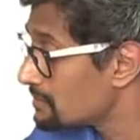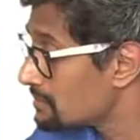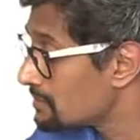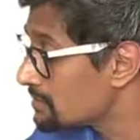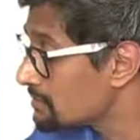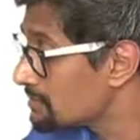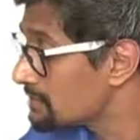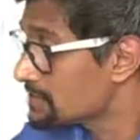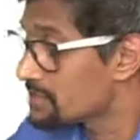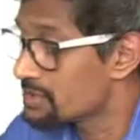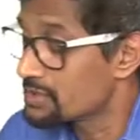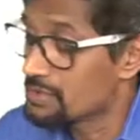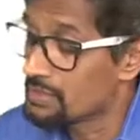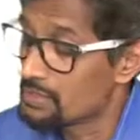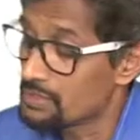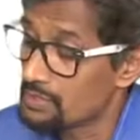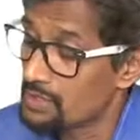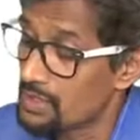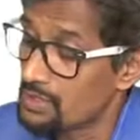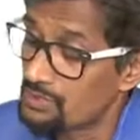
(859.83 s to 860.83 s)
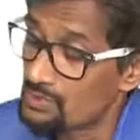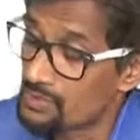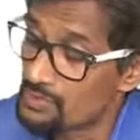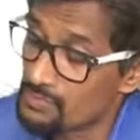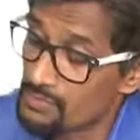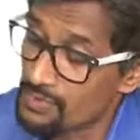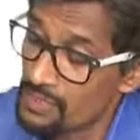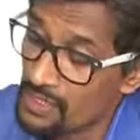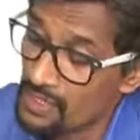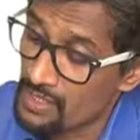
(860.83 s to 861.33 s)
Which turns out to
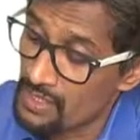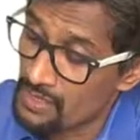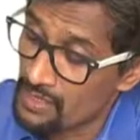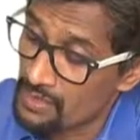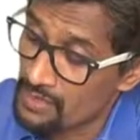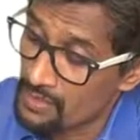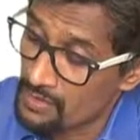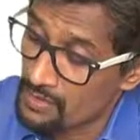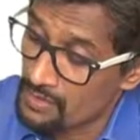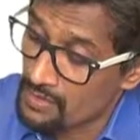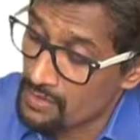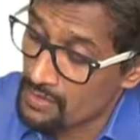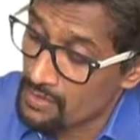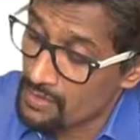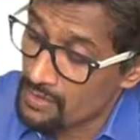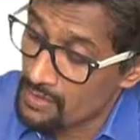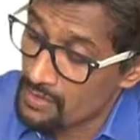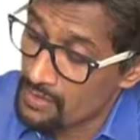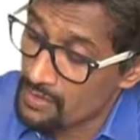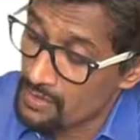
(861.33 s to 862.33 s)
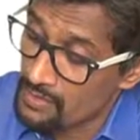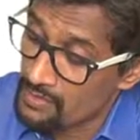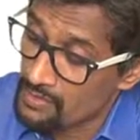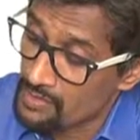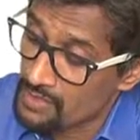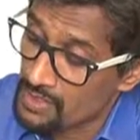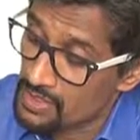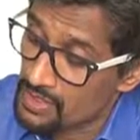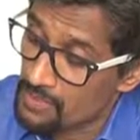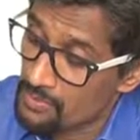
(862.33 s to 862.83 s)
be
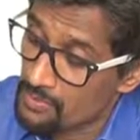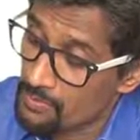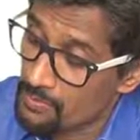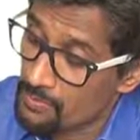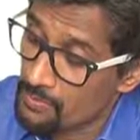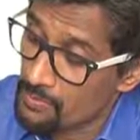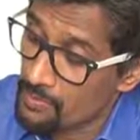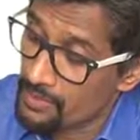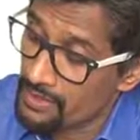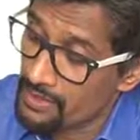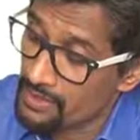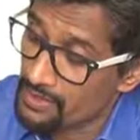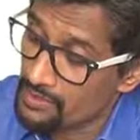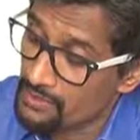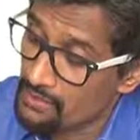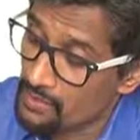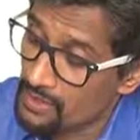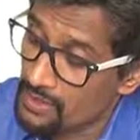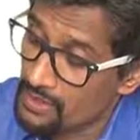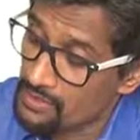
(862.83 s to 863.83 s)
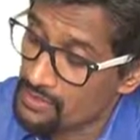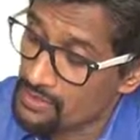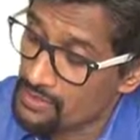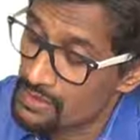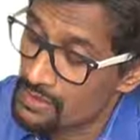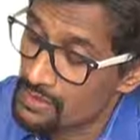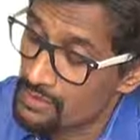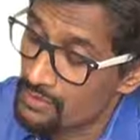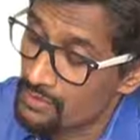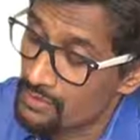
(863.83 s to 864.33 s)
zero point one
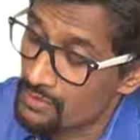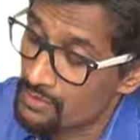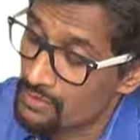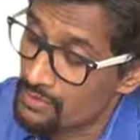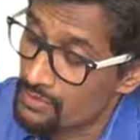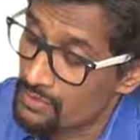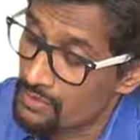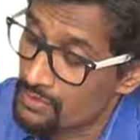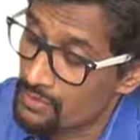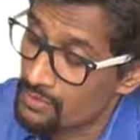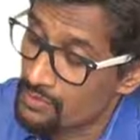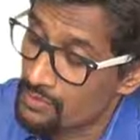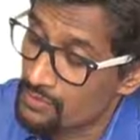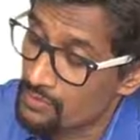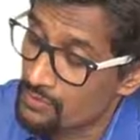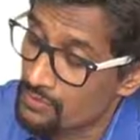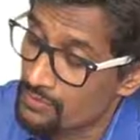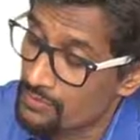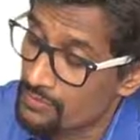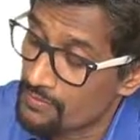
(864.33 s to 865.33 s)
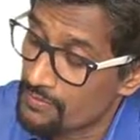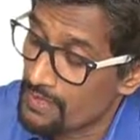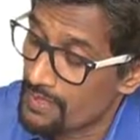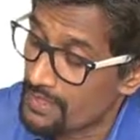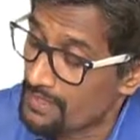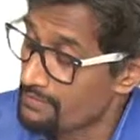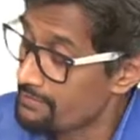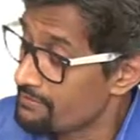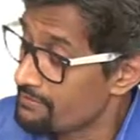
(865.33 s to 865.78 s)
zero two five.